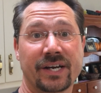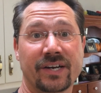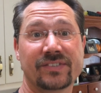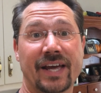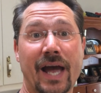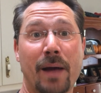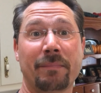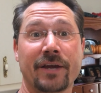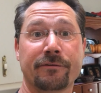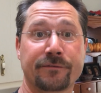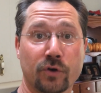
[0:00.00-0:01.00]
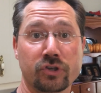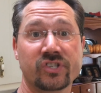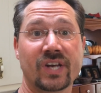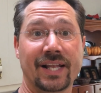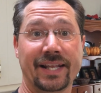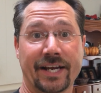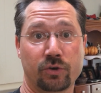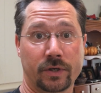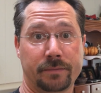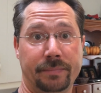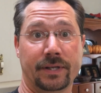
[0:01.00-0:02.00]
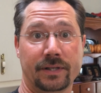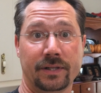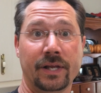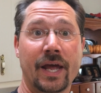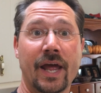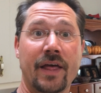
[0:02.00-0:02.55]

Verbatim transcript: because I got my first electric bill